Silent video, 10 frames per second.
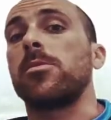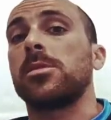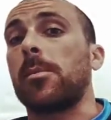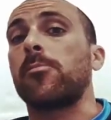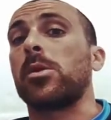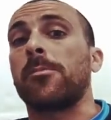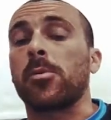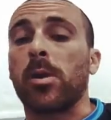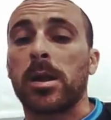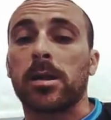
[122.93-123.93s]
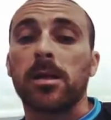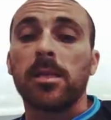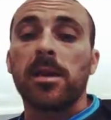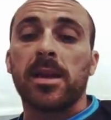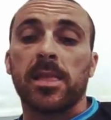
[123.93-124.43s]
tip number one.
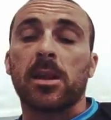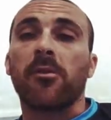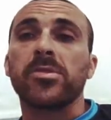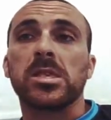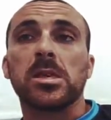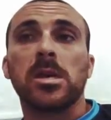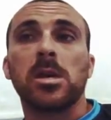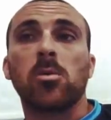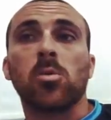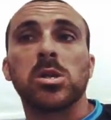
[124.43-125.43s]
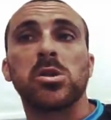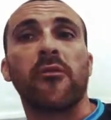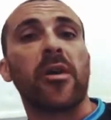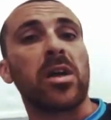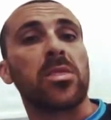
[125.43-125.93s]
And then obviously, once you
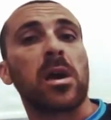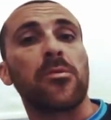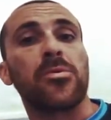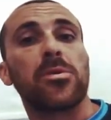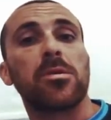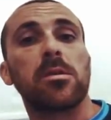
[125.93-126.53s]
find out